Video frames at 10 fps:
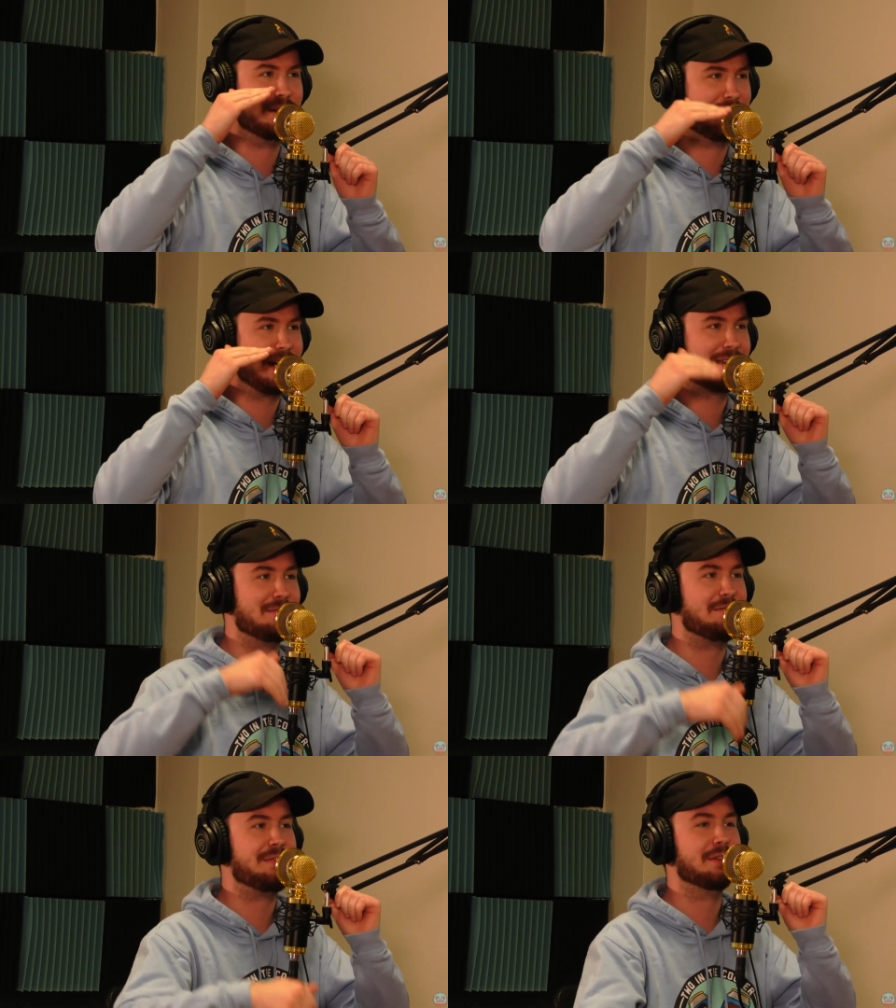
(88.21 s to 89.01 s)

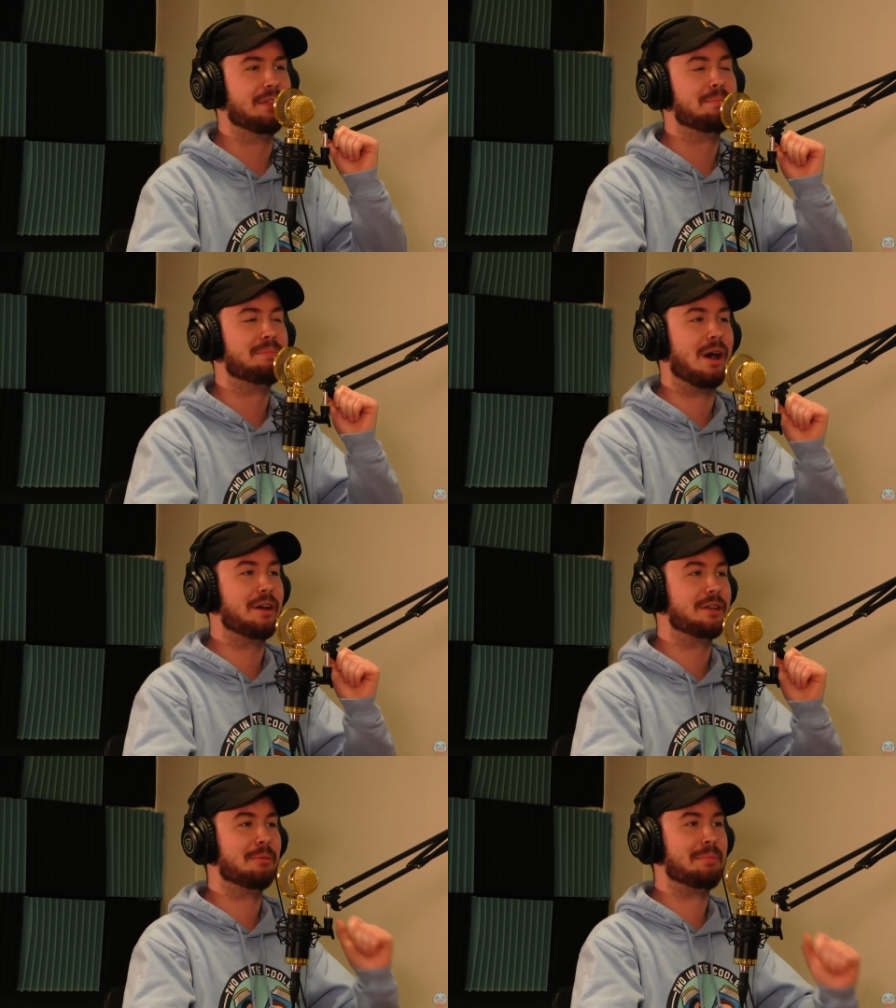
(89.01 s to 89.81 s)
the
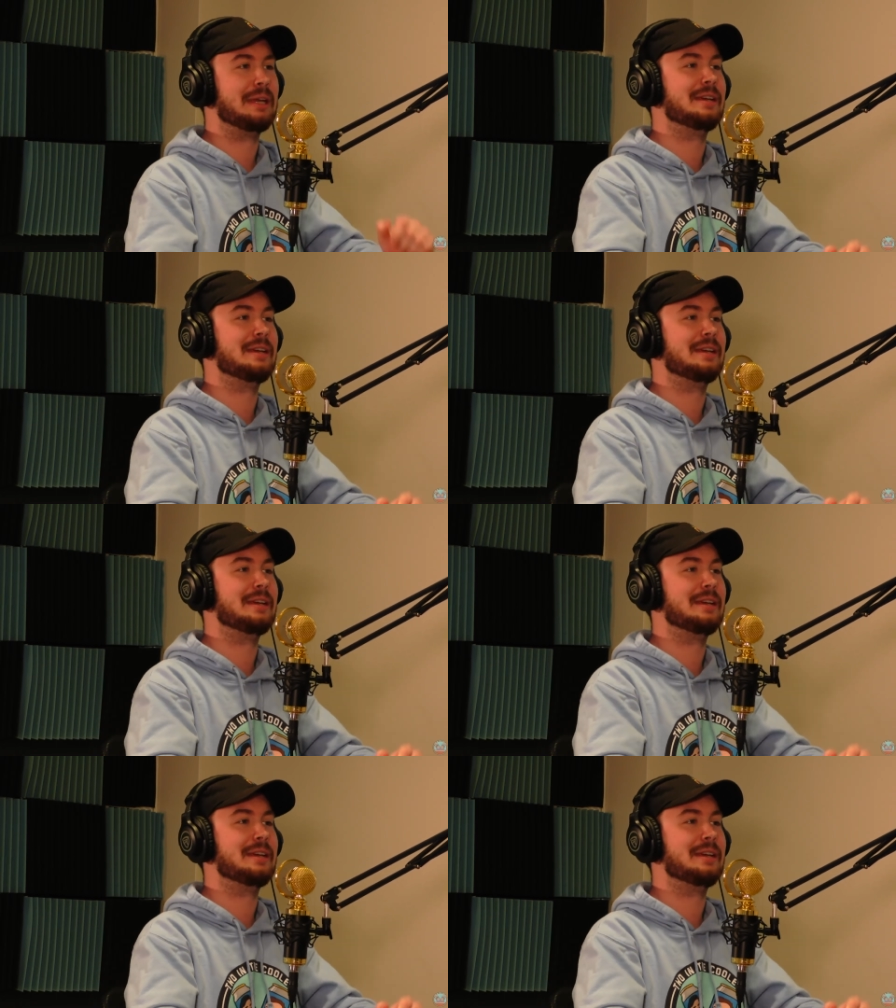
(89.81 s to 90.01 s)
audio peak.